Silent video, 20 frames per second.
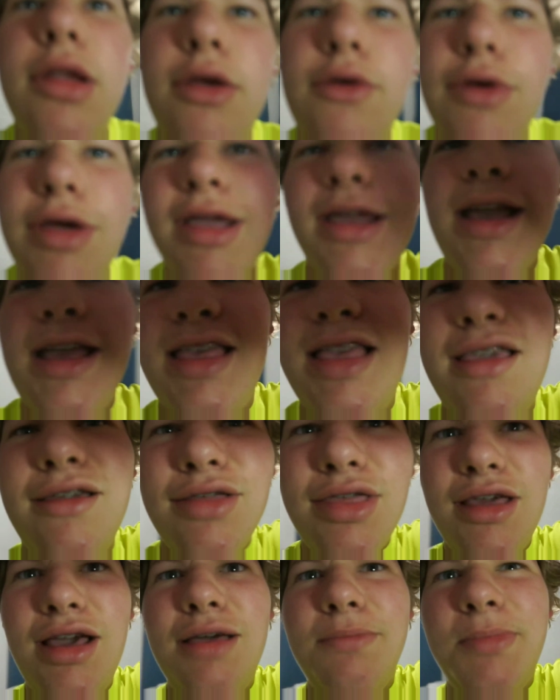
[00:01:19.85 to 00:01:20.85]
Great, guys.
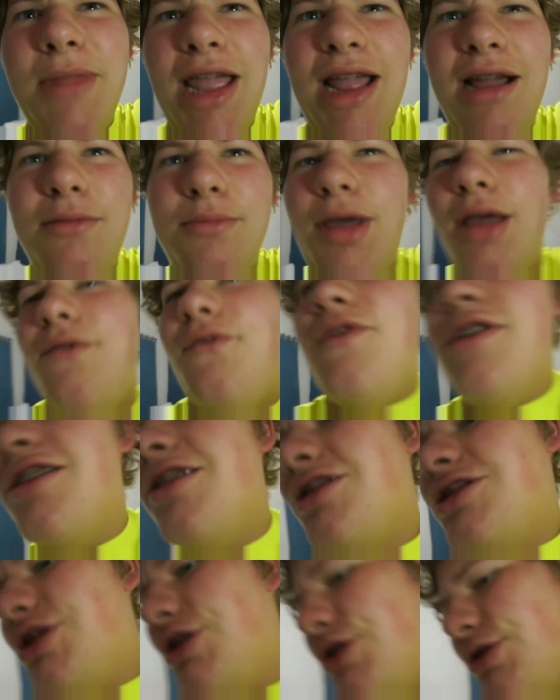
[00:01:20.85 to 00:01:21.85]
Here's an update on my
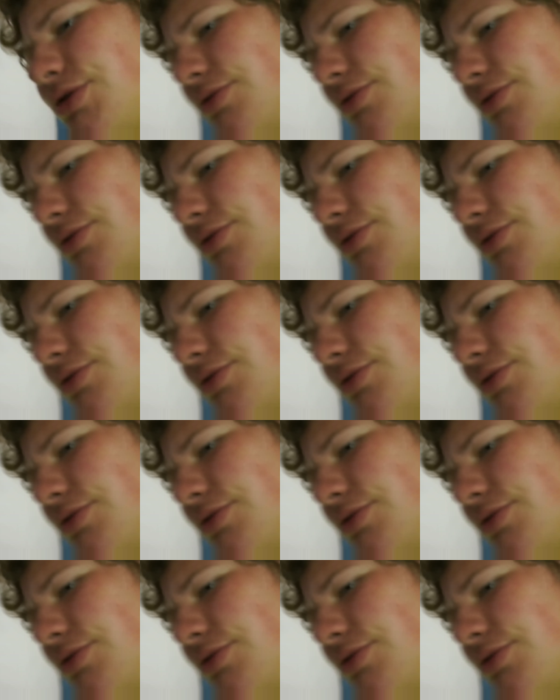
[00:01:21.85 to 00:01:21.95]
fish.